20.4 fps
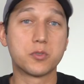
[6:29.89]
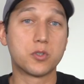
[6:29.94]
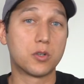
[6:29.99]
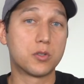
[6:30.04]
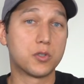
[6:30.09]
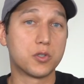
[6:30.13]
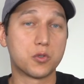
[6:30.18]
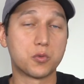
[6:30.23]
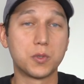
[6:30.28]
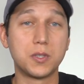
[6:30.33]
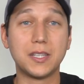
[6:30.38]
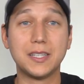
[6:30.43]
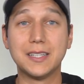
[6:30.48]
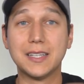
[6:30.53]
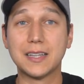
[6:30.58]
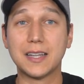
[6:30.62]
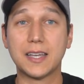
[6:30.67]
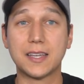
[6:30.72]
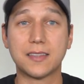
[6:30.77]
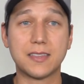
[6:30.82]
or just really
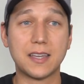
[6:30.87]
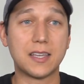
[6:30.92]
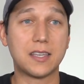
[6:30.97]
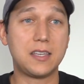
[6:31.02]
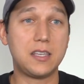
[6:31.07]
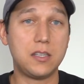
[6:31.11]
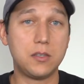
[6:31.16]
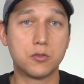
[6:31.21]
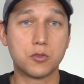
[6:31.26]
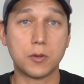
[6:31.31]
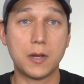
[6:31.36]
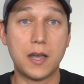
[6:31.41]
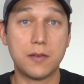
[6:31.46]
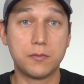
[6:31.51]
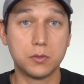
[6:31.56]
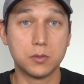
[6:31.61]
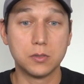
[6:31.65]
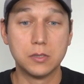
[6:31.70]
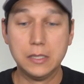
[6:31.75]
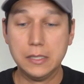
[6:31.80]
didn't like that key
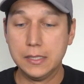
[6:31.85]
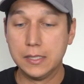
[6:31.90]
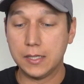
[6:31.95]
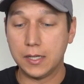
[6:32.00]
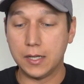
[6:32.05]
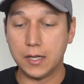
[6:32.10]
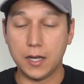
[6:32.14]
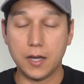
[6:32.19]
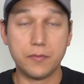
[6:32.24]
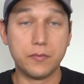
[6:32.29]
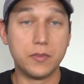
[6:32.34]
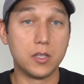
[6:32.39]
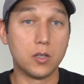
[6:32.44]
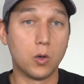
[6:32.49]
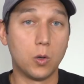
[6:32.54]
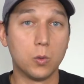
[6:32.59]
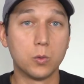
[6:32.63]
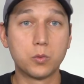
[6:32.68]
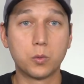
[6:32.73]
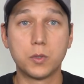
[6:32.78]
travel of the
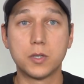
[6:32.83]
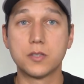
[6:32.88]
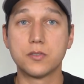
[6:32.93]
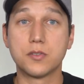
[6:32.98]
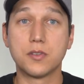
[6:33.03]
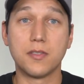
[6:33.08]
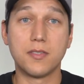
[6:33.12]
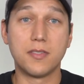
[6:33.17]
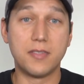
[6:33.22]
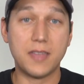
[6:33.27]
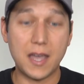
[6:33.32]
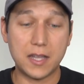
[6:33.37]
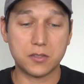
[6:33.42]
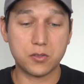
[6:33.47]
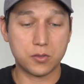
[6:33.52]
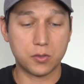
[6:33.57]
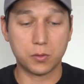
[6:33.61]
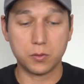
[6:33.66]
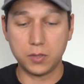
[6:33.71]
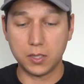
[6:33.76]
old ones,
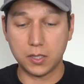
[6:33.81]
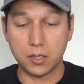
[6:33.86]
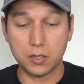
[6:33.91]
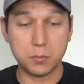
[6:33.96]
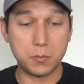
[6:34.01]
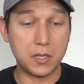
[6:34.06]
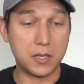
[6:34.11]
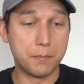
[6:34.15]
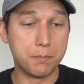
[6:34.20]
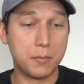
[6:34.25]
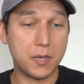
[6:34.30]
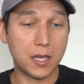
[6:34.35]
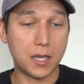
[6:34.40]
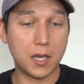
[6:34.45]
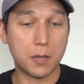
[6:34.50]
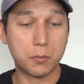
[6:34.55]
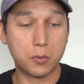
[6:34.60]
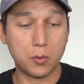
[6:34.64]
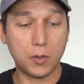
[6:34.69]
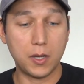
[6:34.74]
that's certainly going to be a big
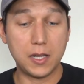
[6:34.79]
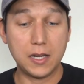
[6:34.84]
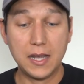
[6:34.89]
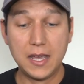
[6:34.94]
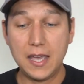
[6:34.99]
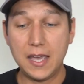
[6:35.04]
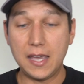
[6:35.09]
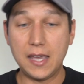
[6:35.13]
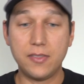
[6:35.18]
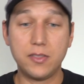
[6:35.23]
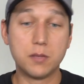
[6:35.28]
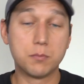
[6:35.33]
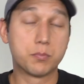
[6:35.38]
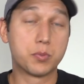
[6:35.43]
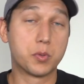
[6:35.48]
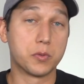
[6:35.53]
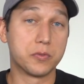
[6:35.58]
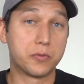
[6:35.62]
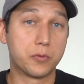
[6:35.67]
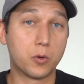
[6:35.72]
upgrade. And then
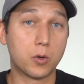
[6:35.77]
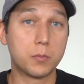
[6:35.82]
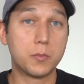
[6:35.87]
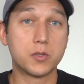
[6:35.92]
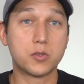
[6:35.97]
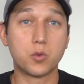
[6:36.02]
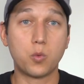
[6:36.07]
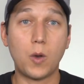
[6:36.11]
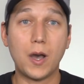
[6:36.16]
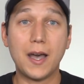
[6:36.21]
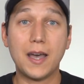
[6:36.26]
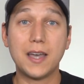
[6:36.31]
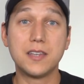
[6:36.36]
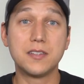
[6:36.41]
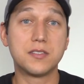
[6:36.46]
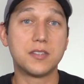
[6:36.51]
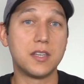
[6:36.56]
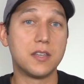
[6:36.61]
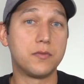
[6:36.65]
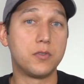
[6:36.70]

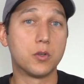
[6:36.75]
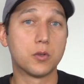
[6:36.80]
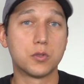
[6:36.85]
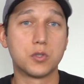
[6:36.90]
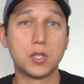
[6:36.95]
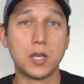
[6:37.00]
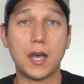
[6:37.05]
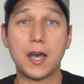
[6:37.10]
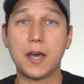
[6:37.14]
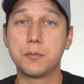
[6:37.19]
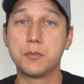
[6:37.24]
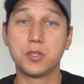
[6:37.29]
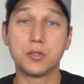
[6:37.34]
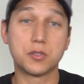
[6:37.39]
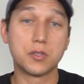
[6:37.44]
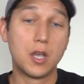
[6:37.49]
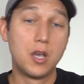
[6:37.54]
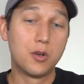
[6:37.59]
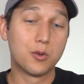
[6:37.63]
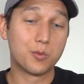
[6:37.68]
performance-wise, if your job
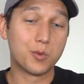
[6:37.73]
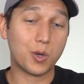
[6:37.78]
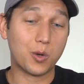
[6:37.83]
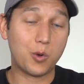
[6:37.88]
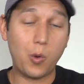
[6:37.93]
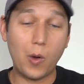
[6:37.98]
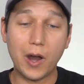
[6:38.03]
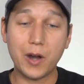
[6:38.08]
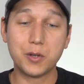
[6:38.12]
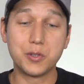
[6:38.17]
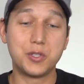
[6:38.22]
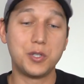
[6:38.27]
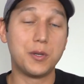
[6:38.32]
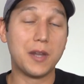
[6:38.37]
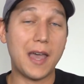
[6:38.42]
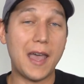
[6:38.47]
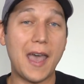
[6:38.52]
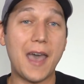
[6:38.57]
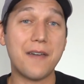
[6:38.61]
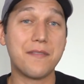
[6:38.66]
just requires you
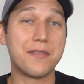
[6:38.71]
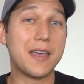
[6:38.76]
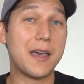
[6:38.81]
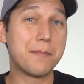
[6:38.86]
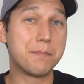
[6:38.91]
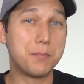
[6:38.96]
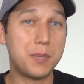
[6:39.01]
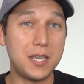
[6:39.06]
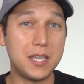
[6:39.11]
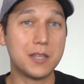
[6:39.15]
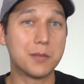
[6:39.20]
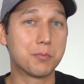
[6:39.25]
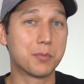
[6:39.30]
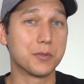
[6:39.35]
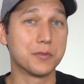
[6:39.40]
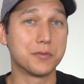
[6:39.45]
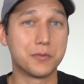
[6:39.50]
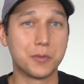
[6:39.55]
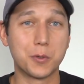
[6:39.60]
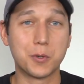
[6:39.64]
to have that peak
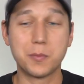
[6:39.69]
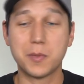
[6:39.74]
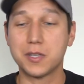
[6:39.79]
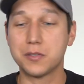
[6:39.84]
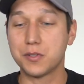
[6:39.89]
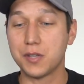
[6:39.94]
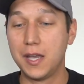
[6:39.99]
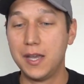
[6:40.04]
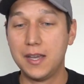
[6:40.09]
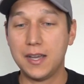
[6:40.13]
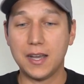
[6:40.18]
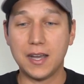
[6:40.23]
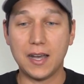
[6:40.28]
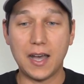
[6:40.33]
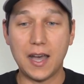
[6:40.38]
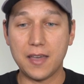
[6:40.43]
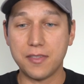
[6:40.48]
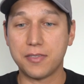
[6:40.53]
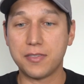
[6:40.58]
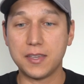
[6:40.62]
performance,
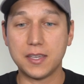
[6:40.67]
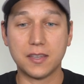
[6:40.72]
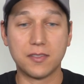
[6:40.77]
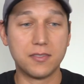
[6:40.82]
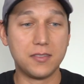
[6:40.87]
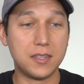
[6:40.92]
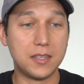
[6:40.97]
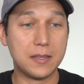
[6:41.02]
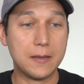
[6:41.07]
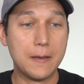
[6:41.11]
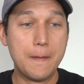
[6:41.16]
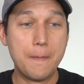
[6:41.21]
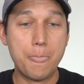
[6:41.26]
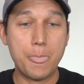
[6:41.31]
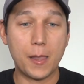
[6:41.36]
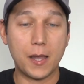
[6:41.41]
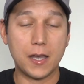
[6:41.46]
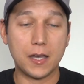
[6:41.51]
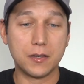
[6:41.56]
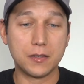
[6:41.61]
I think the
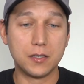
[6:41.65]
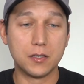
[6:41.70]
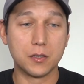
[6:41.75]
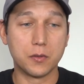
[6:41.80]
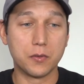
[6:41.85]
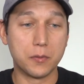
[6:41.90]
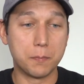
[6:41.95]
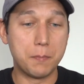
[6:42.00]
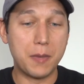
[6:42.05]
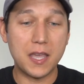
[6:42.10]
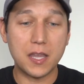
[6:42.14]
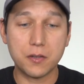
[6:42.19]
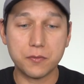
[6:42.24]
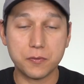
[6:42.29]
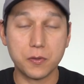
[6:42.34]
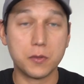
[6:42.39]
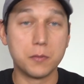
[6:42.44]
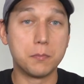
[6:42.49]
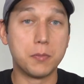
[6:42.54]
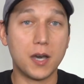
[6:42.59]
bang
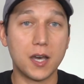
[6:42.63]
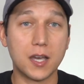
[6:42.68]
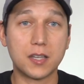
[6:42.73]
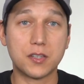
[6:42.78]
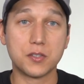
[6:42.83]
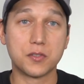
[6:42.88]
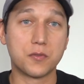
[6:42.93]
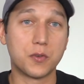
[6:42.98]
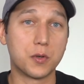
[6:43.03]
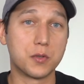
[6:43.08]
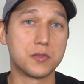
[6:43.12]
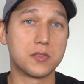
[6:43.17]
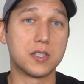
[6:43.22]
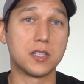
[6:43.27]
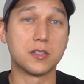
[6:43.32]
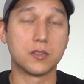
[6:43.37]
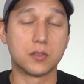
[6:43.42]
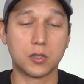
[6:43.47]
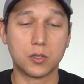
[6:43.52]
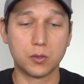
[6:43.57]
for the buck as far as
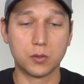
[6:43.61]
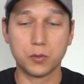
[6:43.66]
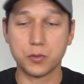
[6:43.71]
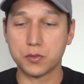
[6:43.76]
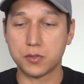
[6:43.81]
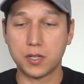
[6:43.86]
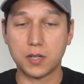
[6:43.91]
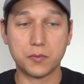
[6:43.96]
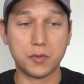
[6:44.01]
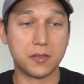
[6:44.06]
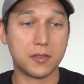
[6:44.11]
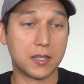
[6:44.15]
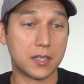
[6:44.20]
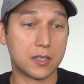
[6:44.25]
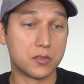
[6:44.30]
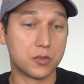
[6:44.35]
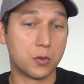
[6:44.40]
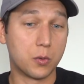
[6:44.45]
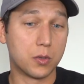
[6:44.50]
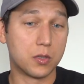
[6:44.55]
the internals and
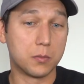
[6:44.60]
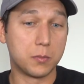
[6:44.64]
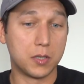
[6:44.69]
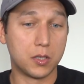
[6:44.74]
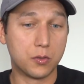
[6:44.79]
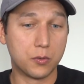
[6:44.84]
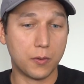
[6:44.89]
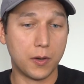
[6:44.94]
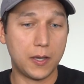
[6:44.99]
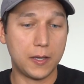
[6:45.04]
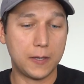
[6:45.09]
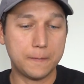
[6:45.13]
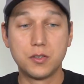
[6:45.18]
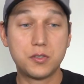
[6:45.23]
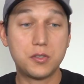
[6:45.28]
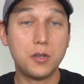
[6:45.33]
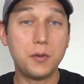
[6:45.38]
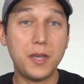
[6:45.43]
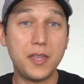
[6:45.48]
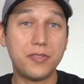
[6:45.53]
everything is going to be great.
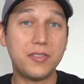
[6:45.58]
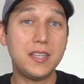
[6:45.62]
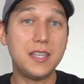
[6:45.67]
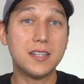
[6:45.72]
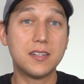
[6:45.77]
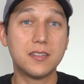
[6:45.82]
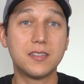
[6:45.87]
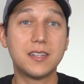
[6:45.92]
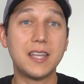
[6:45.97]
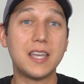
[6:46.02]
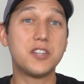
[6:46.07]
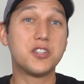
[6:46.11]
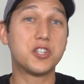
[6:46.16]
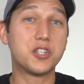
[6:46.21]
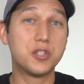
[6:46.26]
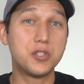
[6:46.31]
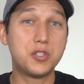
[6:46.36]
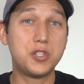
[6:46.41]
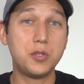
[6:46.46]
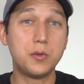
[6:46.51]
So at the end of the day,
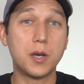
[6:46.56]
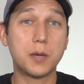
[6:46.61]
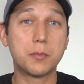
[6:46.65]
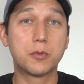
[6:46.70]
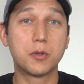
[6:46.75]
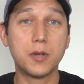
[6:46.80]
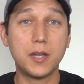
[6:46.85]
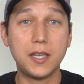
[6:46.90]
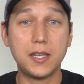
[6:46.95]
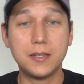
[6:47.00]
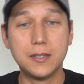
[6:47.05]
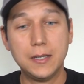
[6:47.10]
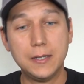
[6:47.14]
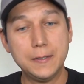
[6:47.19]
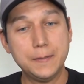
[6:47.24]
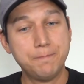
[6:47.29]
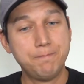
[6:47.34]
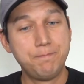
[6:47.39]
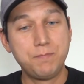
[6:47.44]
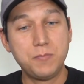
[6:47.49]
should you upgrade?
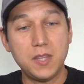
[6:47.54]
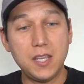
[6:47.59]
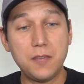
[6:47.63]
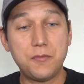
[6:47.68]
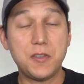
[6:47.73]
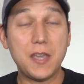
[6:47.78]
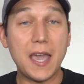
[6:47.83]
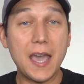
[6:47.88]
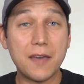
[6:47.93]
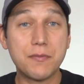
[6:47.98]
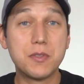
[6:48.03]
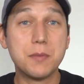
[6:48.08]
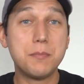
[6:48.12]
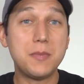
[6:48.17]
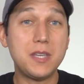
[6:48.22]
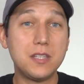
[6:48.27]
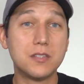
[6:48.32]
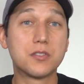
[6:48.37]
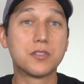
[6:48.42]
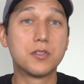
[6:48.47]
If you have the
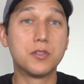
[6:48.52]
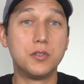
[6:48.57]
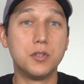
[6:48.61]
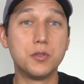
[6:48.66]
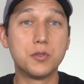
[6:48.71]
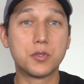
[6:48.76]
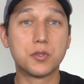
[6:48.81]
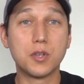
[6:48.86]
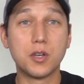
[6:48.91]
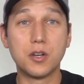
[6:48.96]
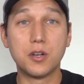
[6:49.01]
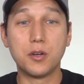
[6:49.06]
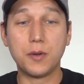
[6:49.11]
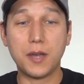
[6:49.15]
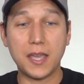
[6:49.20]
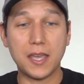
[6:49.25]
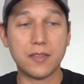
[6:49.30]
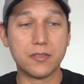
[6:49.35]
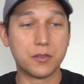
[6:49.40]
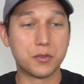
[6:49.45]
means to do
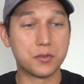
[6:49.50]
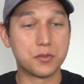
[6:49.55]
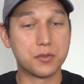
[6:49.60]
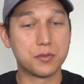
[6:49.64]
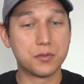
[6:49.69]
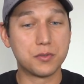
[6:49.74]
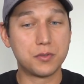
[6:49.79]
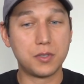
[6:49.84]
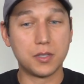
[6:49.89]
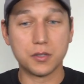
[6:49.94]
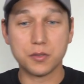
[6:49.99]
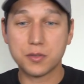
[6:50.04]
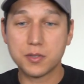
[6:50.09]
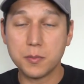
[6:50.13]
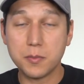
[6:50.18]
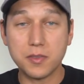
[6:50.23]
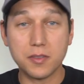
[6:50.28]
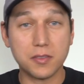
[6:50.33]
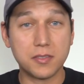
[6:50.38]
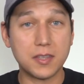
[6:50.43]
so, and there's
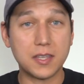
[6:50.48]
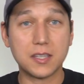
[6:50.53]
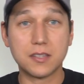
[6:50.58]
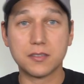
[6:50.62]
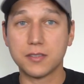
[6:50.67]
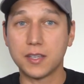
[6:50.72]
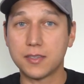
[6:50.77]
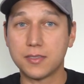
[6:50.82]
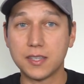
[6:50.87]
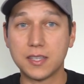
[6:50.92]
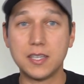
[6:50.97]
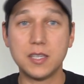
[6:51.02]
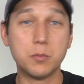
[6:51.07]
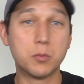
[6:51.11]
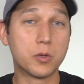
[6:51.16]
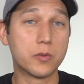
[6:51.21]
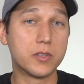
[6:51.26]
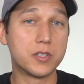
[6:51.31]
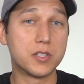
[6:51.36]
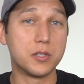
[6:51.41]
some of the things like the
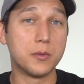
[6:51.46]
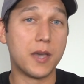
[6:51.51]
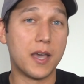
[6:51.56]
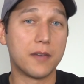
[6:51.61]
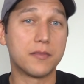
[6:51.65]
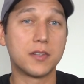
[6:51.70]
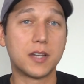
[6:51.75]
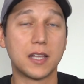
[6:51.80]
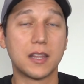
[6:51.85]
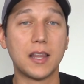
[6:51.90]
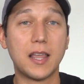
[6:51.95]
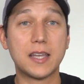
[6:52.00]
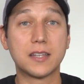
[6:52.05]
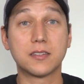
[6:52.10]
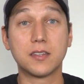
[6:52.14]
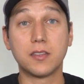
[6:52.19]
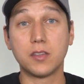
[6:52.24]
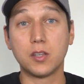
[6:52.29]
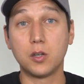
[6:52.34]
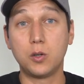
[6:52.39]
keyboard that you have not
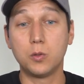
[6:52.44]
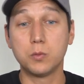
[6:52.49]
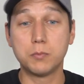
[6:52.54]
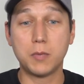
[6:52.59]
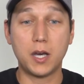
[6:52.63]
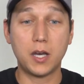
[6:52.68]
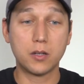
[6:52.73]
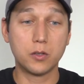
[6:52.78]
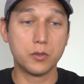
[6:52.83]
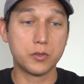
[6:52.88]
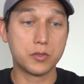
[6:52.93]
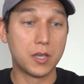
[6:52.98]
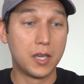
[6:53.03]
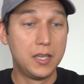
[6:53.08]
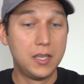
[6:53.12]
liked in the old models,